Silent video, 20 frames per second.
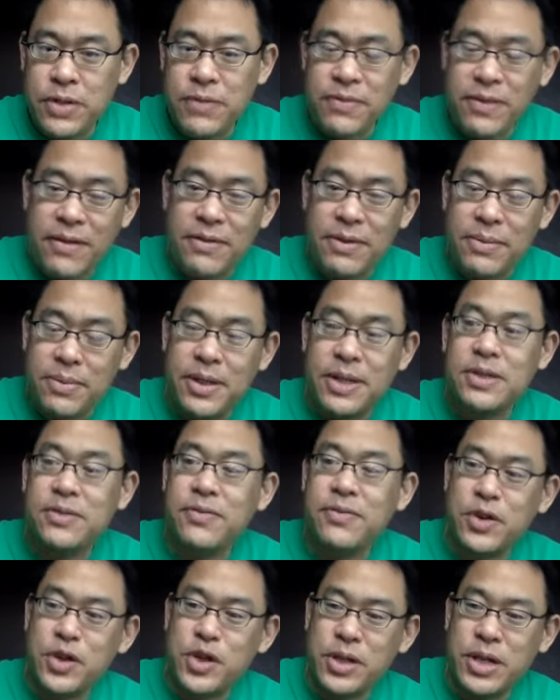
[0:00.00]
If they have the
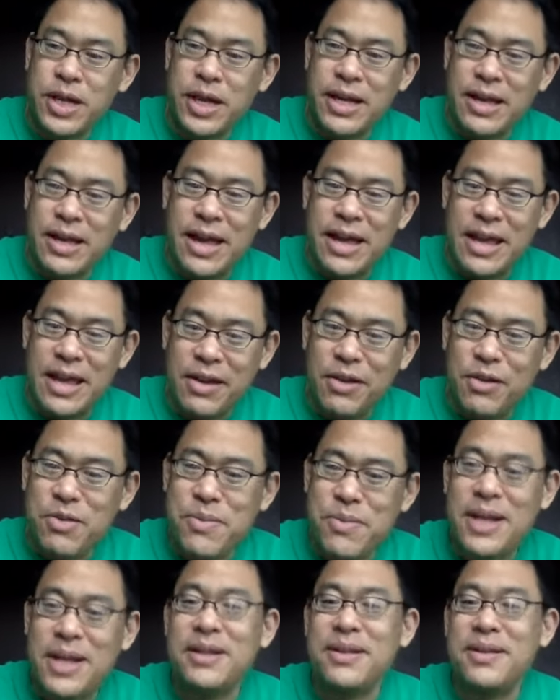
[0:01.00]
plus version, I
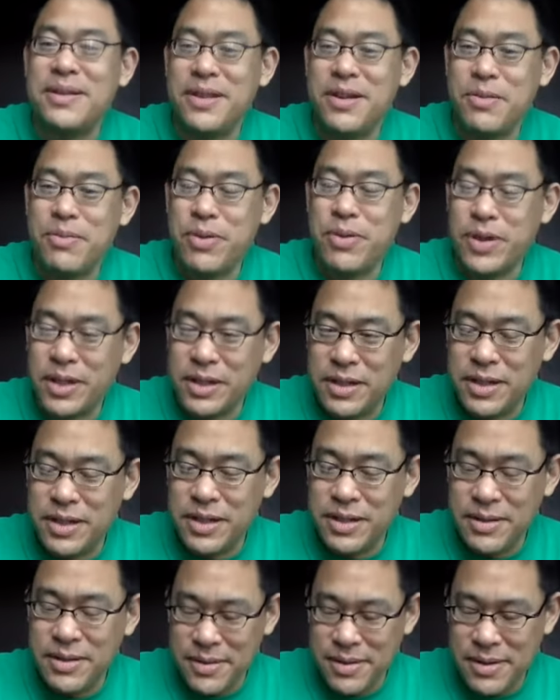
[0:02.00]
increment their
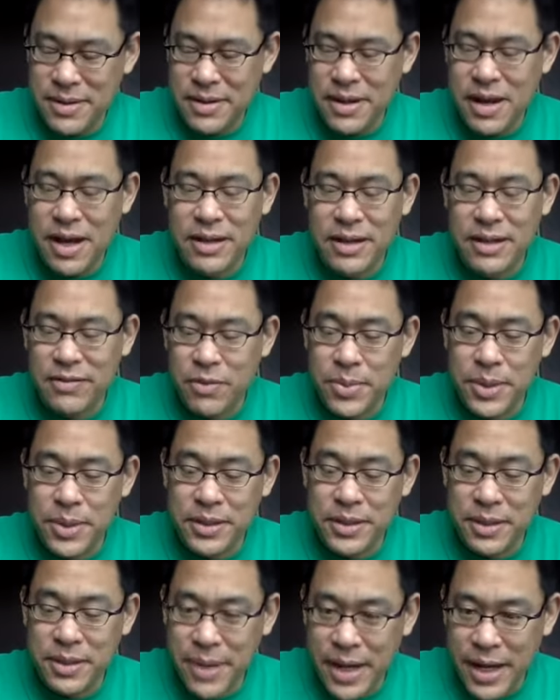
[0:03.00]
predicted cognitive
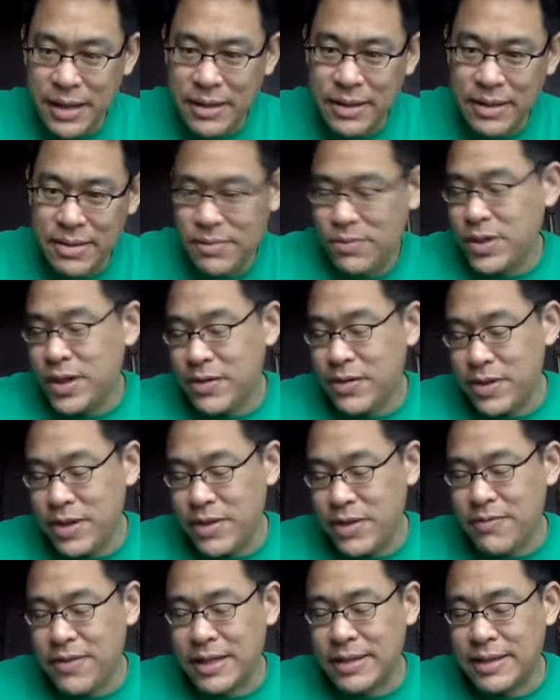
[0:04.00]
ability by whatever the
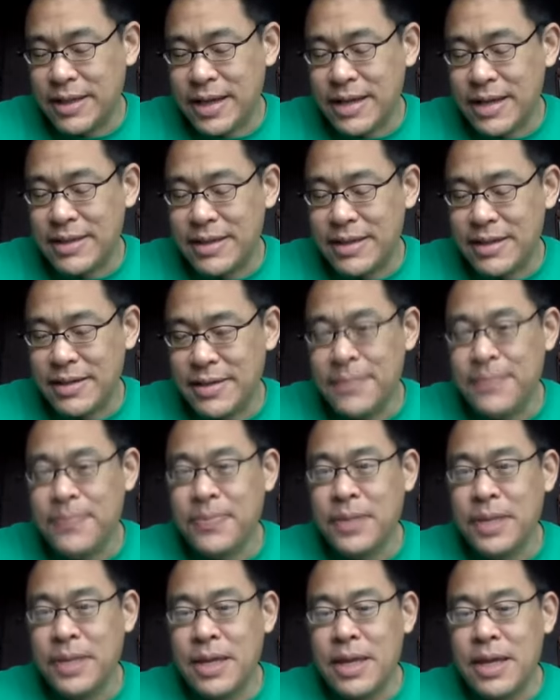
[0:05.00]
effect size is.
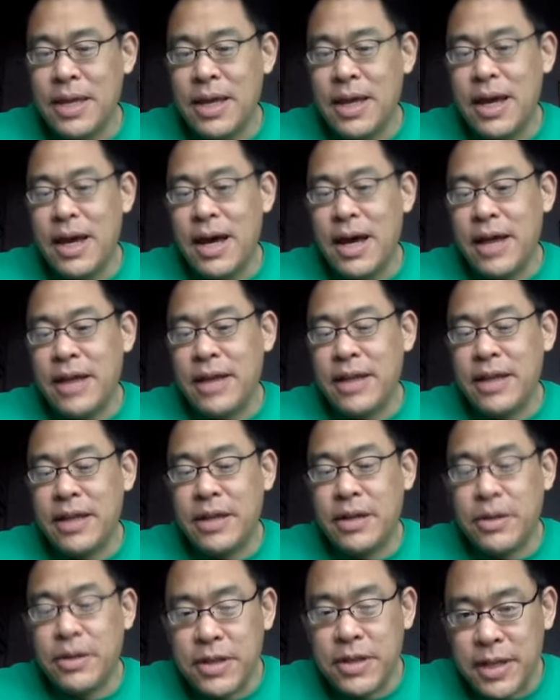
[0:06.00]
I then
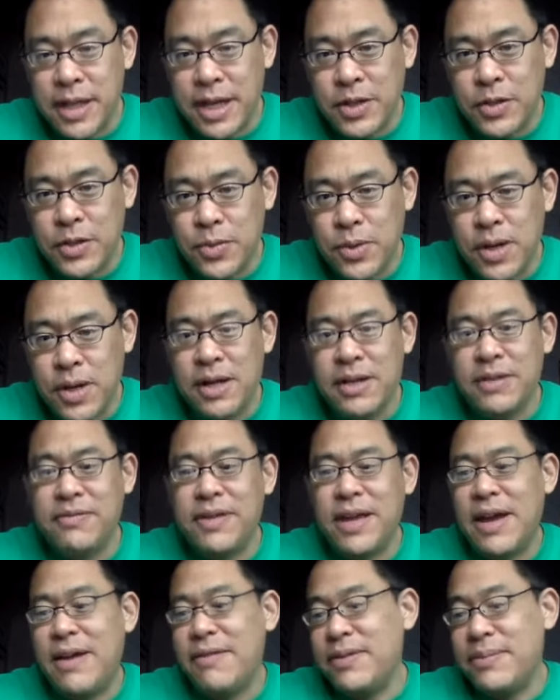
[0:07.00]
go to the next one. If
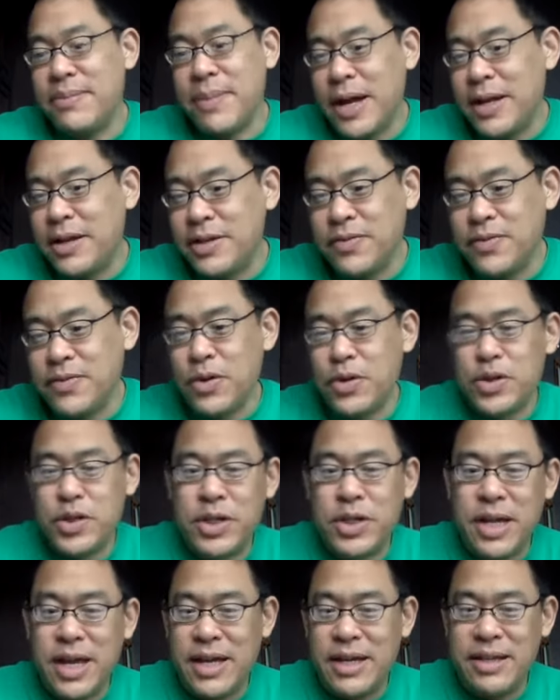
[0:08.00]
they have the minus
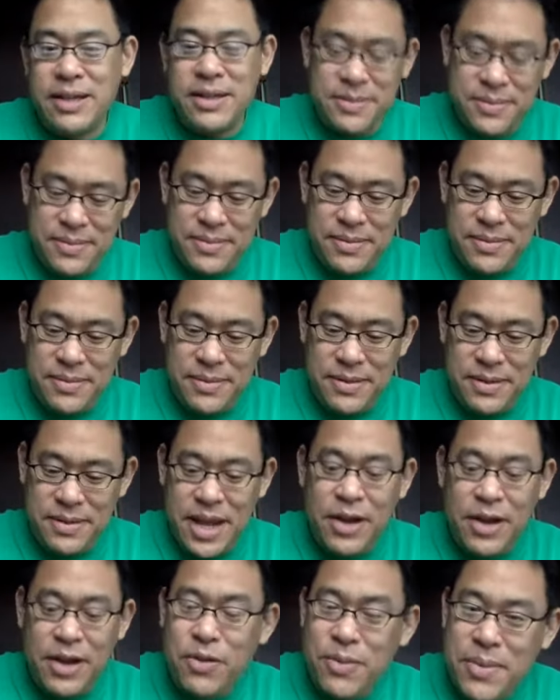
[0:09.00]
version, I
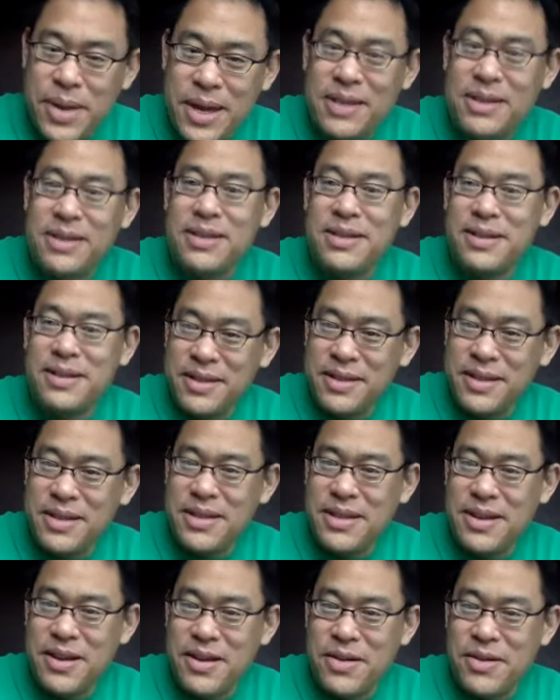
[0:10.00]
decrement
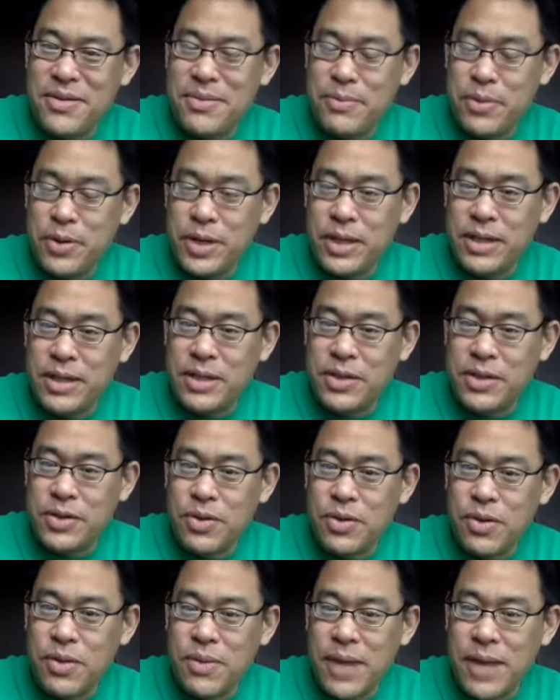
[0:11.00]
their predicted
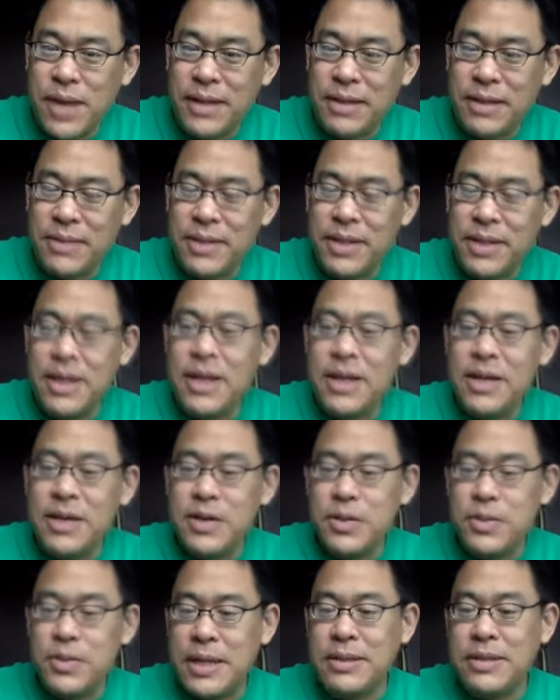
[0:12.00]
score by a little bit.
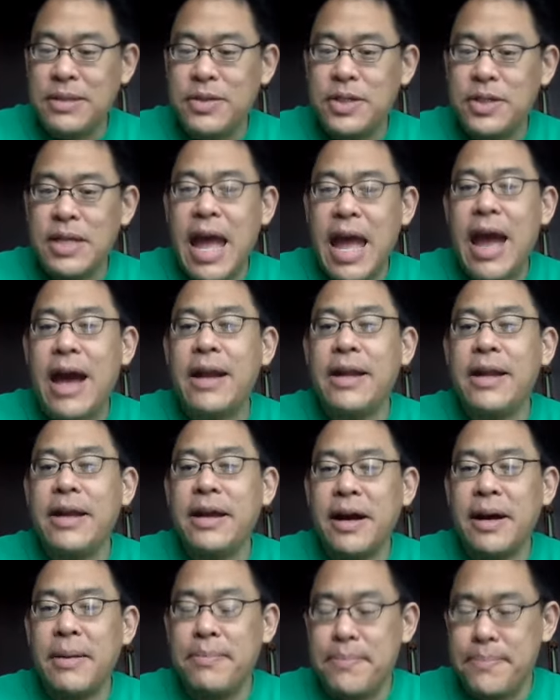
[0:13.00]
So it's basically just adding
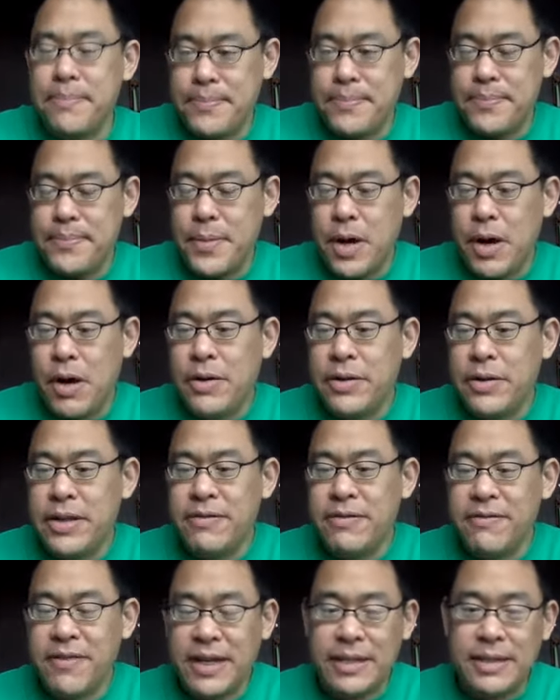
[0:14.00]
up all the
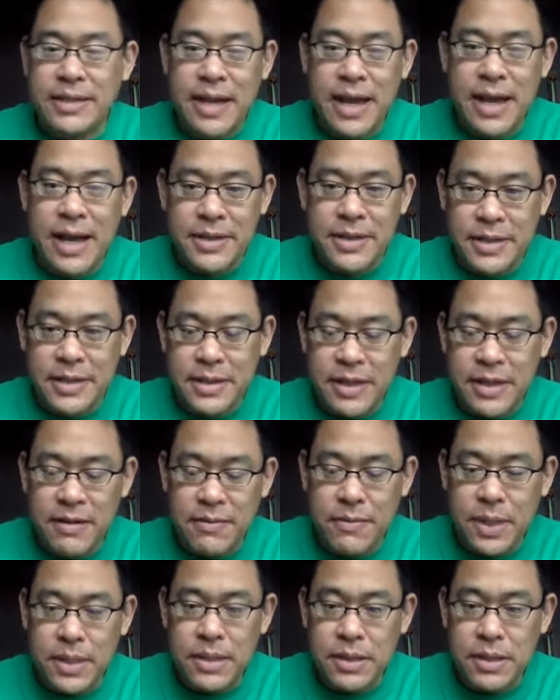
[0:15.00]
effect sizes that
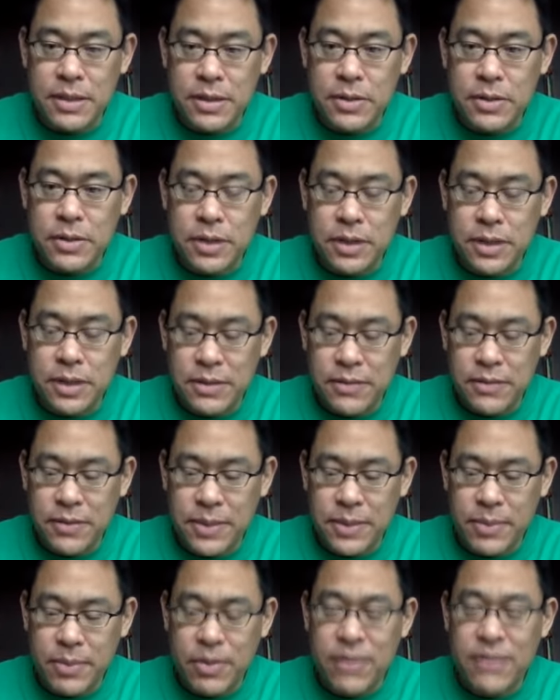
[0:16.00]
have been deduced
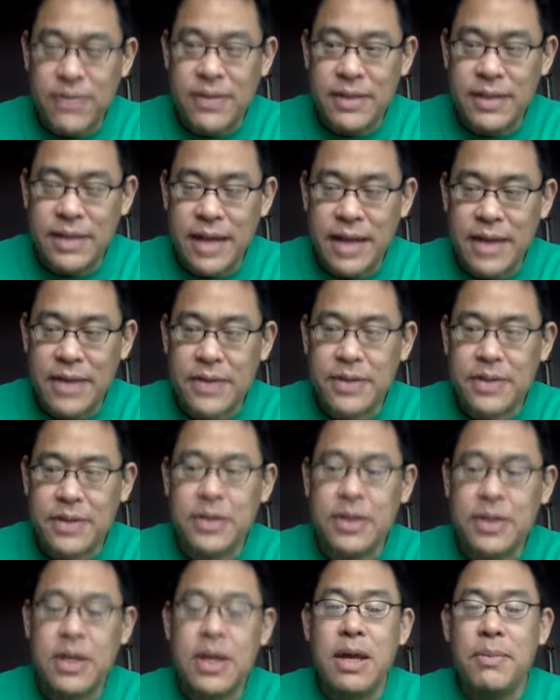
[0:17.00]
from the previous
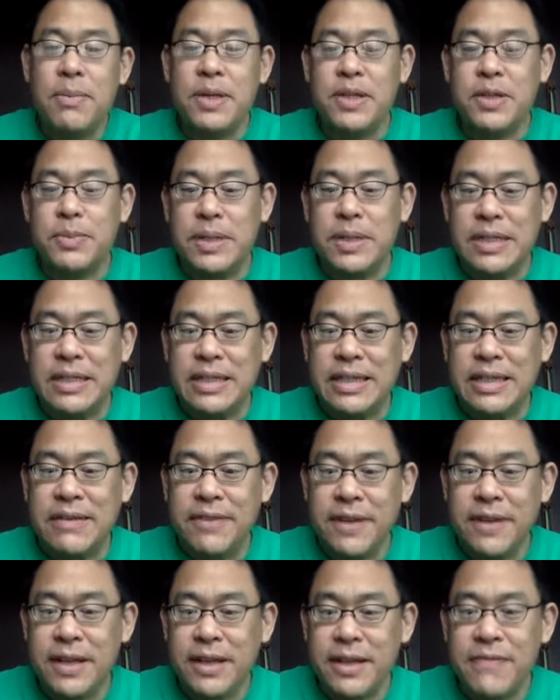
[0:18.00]
analysis, but
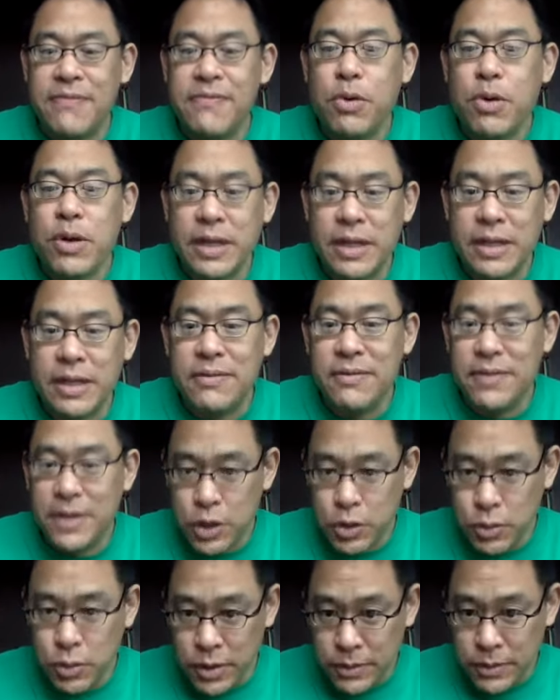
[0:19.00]
specifically for an
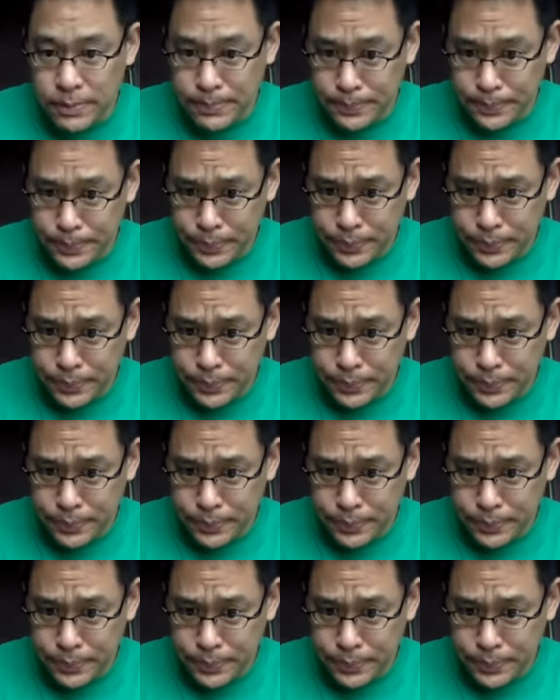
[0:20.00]
individual.